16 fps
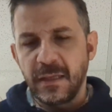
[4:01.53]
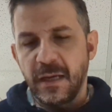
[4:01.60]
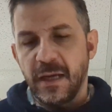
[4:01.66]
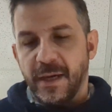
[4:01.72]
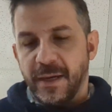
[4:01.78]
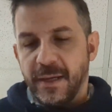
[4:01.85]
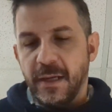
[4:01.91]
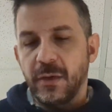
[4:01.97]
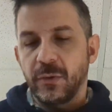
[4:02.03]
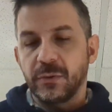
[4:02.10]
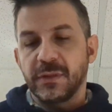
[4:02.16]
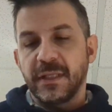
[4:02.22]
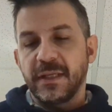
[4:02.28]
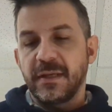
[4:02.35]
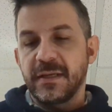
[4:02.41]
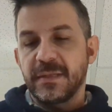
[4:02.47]

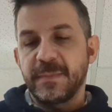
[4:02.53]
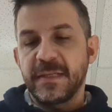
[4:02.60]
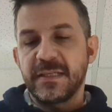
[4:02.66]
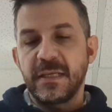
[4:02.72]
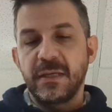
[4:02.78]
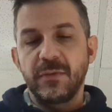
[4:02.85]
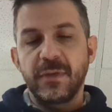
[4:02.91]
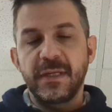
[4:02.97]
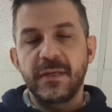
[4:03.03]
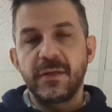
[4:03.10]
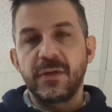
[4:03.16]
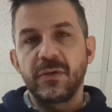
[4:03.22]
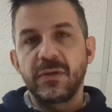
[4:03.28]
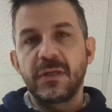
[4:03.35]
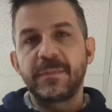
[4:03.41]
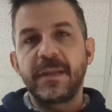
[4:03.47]
around, and especially when
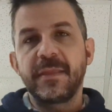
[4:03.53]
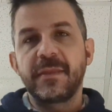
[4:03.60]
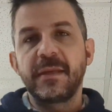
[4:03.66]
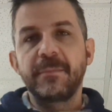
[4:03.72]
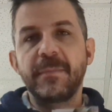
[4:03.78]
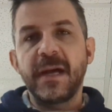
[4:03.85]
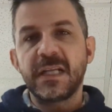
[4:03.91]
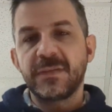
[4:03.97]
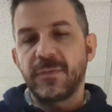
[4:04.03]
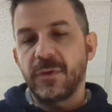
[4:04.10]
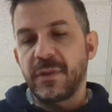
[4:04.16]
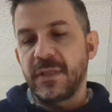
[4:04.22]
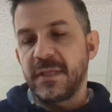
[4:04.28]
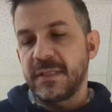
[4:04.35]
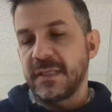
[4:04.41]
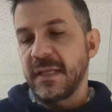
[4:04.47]
you only pay $3 for
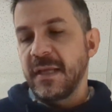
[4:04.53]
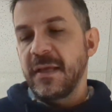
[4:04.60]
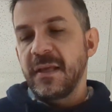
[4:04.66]
this.